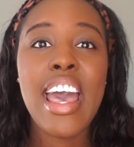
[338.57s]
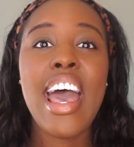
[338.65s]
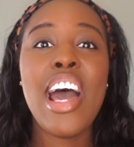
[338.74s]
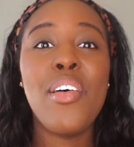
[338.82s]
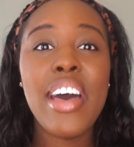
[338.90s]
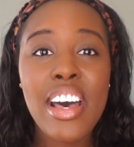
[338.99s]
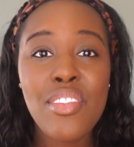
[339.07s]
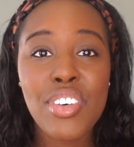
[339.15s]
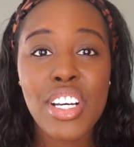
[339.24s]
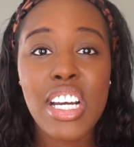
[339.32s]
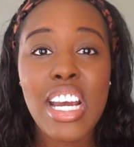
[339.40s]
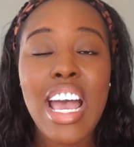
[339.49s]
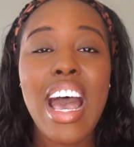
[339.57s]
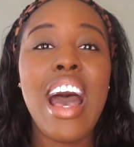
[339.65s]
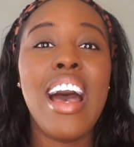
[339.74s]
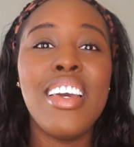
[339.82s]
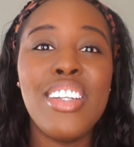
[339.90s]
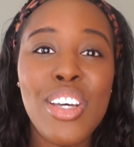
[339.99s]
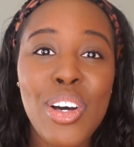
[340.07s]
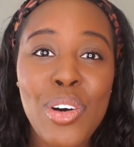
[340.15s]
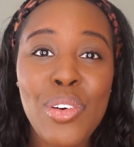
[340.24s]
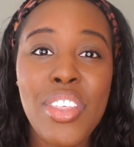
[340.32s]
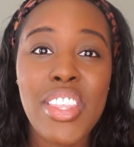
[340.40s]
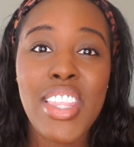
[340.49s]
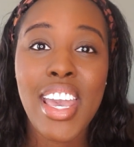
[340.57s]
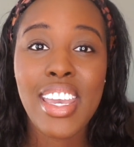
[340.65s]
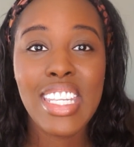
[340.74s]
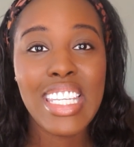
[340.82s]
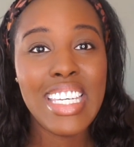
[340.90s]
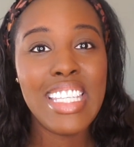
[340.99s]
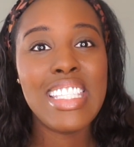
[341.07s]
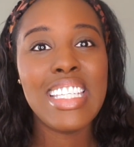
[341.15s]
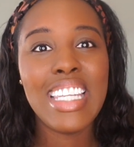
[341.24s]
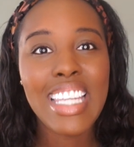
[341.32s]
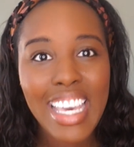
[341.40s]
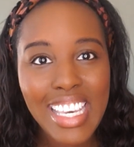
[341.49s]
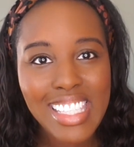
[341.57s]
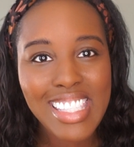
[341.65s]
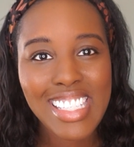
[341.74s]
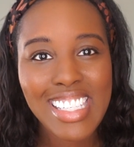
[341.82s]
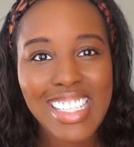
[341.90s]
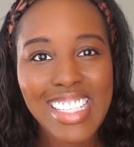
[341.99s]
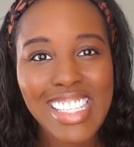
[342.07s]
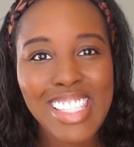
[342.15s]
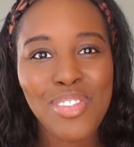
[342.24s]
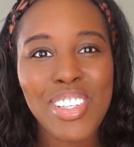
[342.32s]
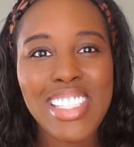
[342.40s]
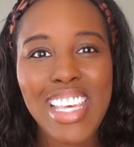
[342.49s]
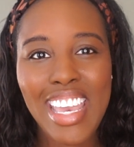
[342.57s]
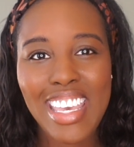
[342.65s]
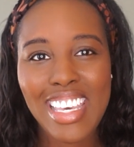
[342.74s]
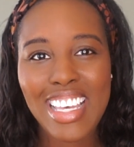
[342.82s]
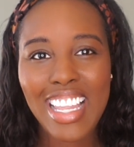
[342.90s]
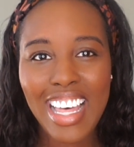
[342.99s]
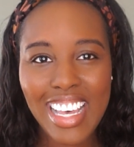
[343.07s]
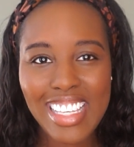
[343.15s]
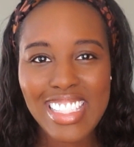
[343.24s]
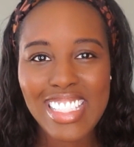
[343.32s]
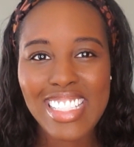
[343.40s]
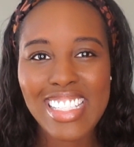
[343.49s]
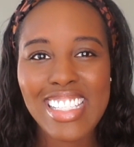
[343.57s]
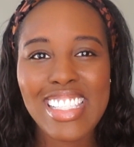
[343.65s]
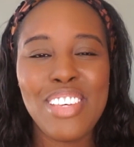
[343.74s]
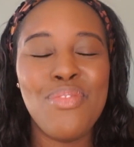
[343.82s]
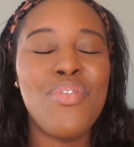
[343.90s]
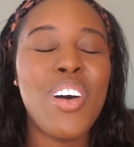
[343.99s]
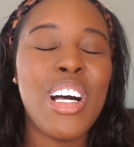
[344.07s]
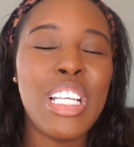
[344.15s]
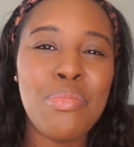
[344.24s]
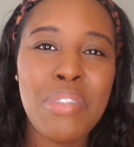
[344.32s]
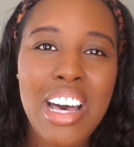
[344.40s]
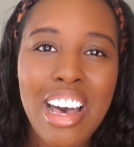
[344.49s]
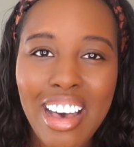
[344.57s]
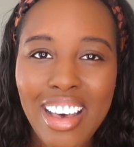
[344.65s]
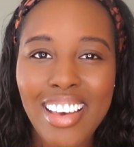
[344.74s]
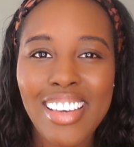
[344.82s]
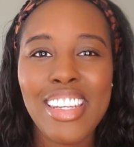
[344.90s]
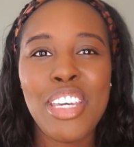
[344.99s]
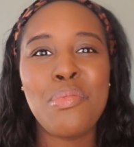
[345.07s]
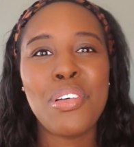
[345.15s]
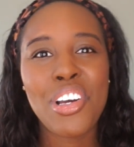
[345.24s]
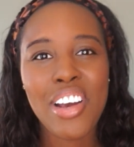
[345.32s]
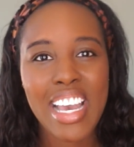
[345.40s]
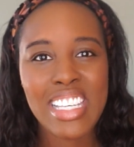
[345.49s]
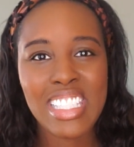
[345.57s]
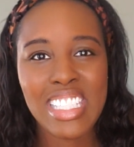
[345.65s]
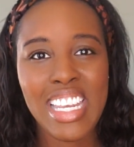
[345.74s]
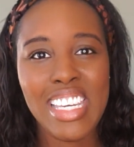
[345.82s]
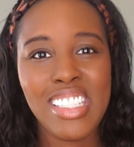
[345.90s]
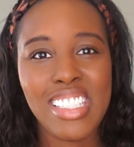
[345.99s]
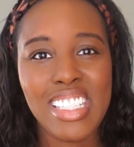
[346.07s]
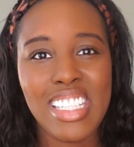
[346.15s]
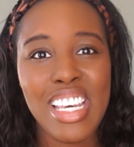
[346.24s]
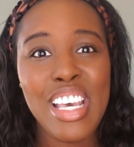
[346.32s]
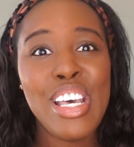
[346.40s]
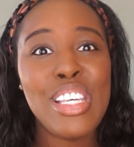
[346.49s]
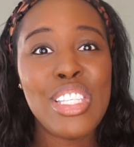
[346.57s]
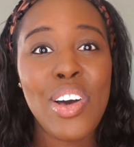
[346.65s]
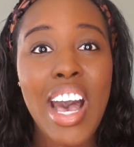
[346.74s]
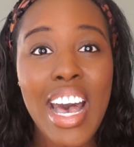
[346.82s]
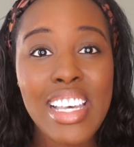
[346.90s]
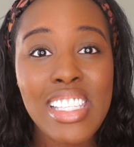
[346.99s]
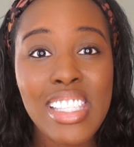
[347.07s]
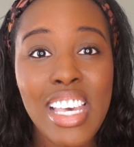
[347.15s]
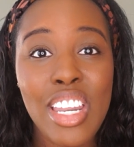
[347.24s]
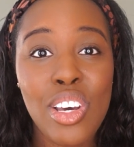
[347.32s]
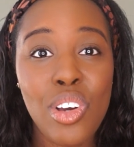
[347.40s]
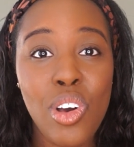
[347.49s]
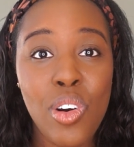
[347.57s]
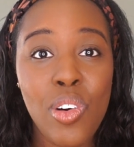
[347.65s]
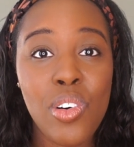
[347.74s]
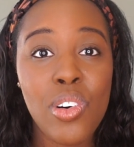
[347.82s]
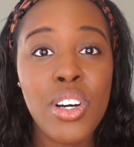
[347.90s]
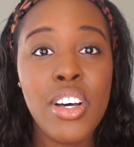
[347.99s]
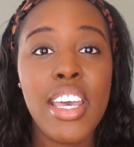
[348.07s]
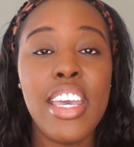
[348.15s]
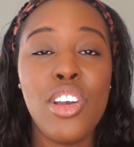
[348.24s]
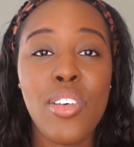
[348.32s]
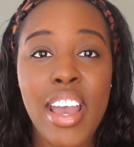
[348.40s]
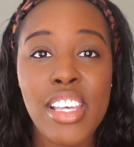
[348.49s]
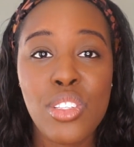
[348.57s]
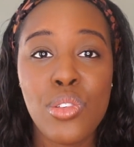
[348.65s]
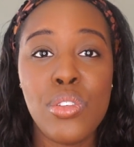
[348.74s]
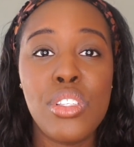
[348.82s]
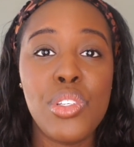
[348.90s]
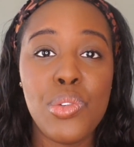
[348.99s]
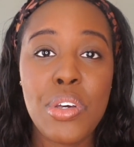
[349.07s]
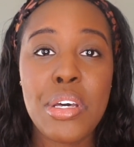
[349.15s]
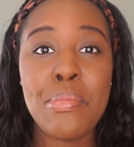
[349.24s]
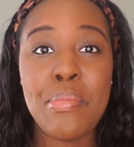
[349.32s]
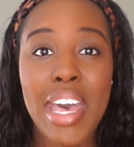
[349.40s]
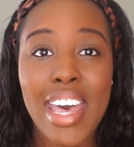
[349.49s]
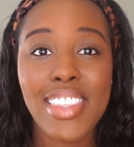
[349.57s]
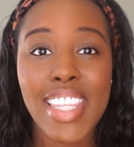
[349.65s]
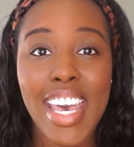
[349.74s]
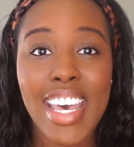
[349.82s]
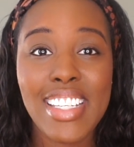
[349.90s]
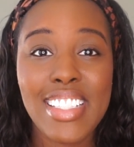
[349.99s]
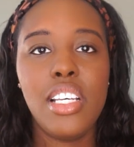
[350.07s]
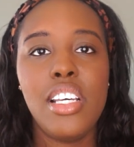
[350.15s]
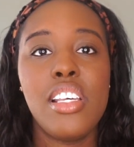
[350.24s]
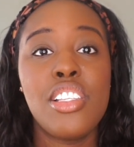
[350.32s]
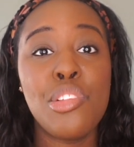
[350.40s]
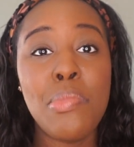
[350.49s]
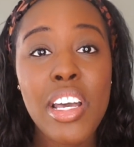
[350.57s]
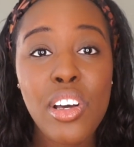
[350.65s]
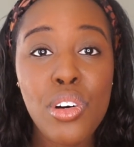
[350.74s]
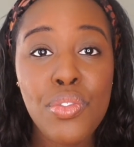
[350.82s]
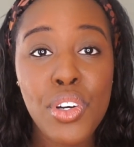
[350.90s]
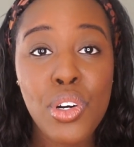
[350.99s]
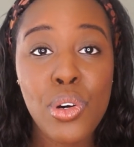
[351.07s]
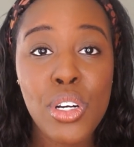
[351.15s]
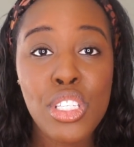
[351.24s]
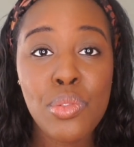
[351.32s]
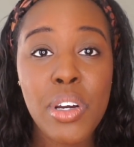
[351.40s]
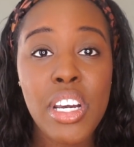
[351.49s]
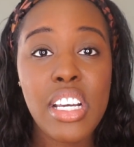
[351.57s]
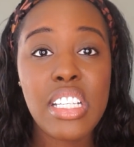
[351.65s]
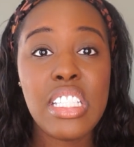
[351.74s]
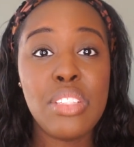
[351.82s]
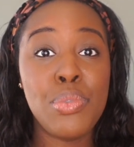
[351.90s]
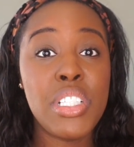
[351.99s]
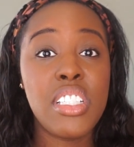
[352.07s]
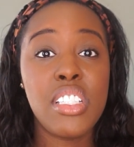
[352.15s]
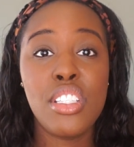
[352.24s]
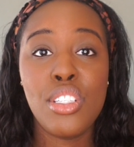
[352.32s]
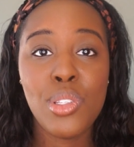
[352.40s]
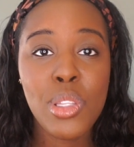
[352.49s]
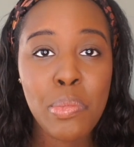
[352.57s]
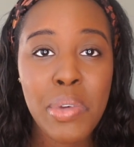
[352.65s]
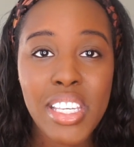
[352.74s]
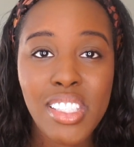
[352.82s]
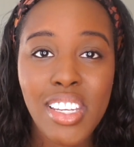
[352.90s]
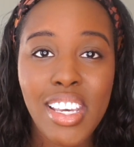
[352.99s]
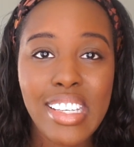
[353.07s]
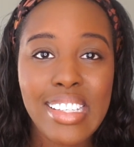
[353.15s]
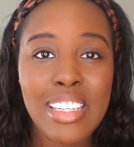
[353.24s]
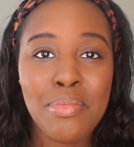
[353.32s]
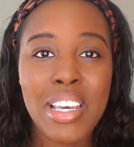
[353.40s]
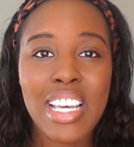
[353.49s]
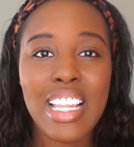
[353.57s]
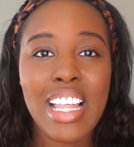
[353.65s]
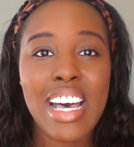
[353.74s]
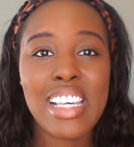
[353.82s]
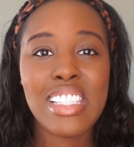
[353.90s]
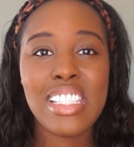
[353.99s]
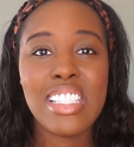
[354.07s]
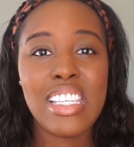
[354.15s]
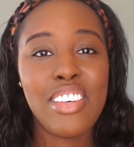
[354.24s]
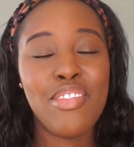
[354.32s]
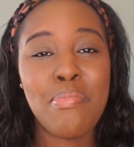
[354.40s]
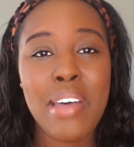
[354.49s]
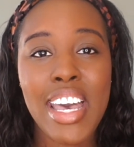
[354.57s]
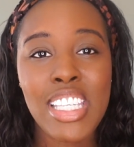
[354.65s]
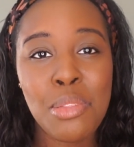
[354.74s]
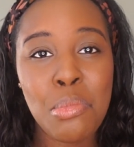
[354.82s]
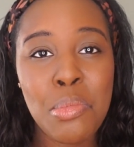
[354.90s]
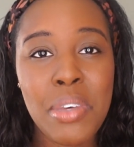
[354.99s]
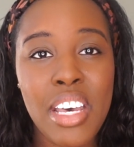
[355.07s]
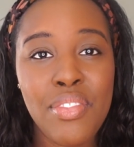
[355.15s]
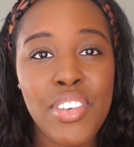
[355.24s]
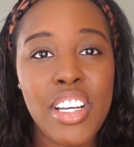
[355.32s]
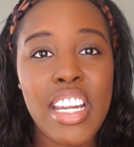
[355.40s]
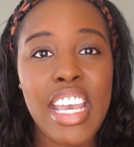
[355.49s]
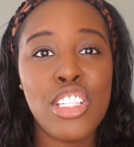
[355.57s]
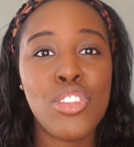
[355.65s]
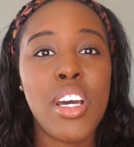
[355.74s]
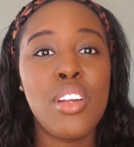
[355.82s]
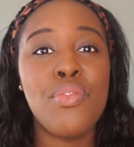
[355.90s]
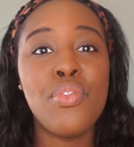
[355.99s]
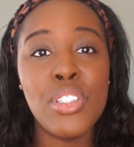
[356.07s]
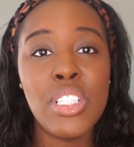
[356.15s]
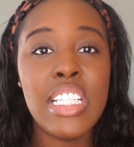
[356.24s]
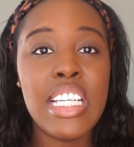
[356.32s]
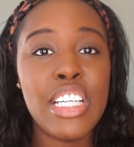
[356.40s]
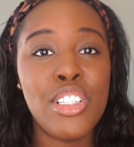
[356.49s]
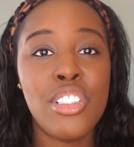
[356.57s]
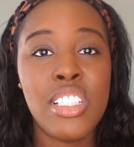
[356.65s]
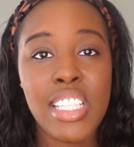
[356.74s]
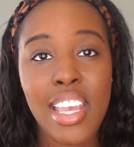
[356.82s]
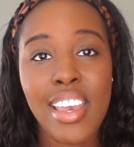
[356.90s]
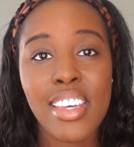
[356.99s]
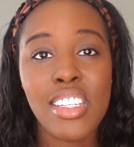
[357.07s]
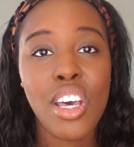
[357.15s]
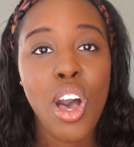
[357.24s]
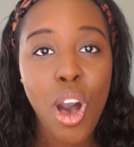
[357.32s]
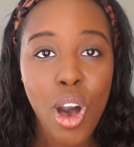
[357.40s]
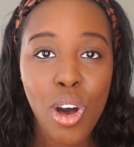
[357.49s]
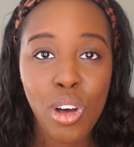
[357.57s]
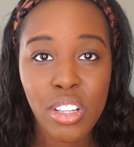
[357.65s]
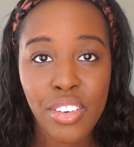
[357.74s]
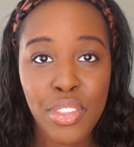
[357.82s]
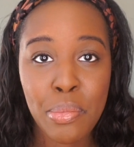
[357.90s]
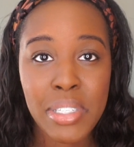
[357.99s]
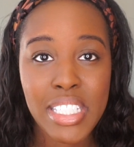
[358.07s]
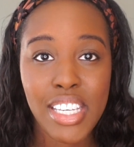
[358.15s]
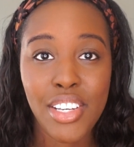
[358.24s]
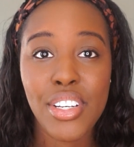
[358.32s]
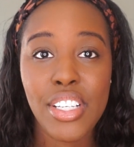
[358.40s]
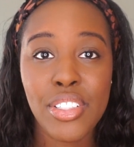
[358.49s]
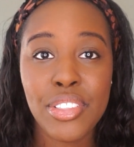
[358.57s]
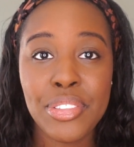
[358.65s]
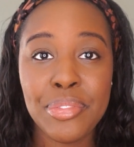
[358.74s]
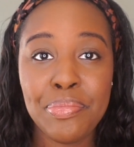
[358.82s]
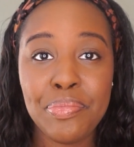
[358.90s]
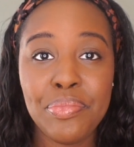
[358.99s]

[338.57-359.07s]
However, I know that that can lead to laziness when taking classes and falling behind and procrastination. So I set a goal in grad school to combat that. So my goal for coursework was just to do the best that I could in my classes, give maximum effort, and try to fully understand all of the material.